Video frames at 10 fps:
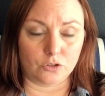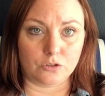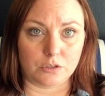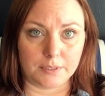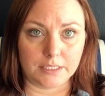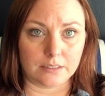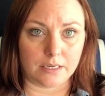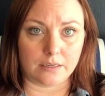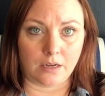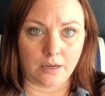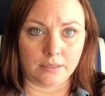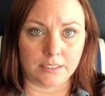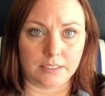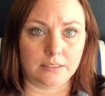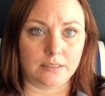grew it, they
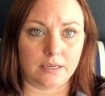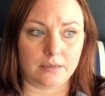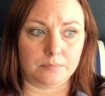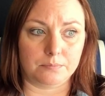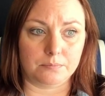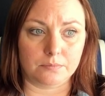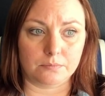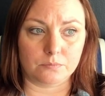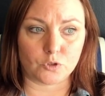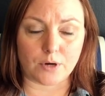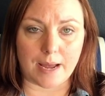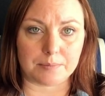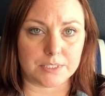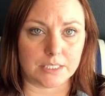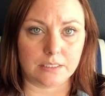hunted it, they
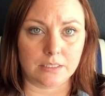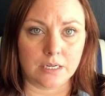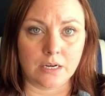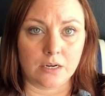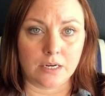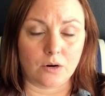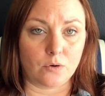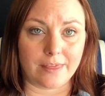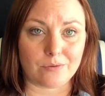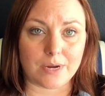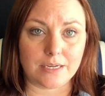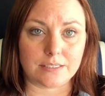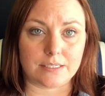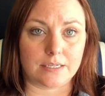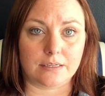trapped it, or they
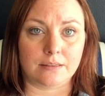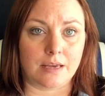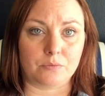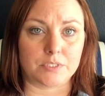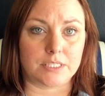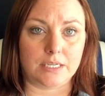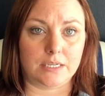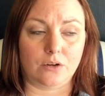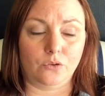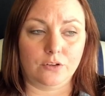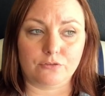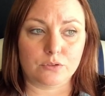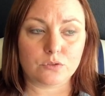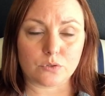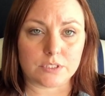raised it. And that was the only
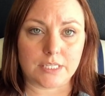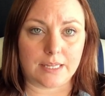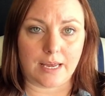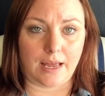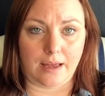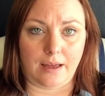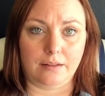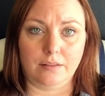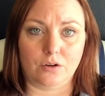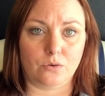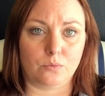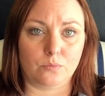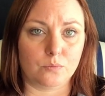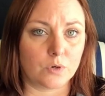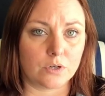food source that they had. There
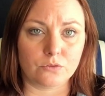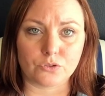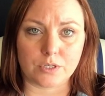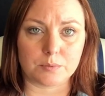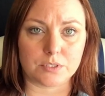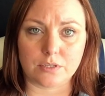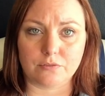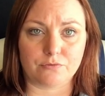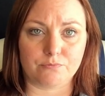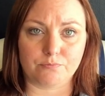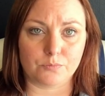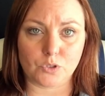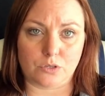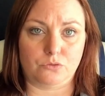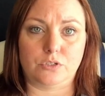were no trips to the
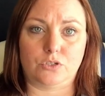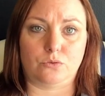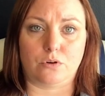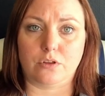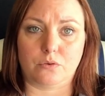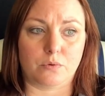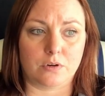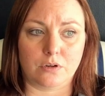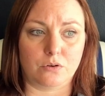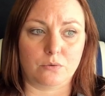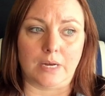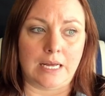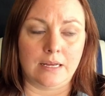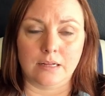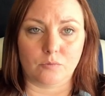grocery store. There were no,
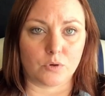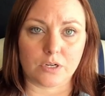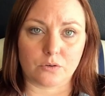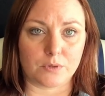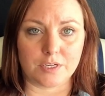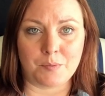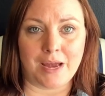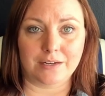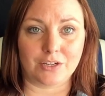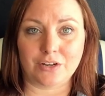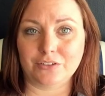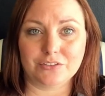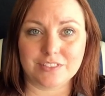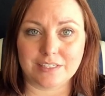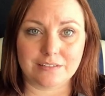we're gonna run to
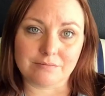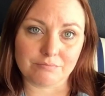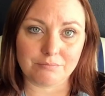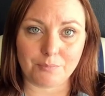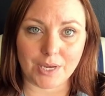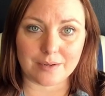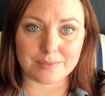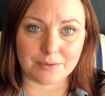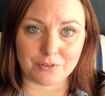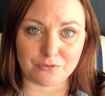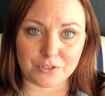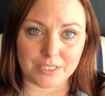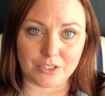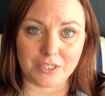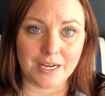McDonald's and pick up something for
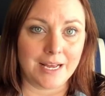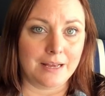dinner.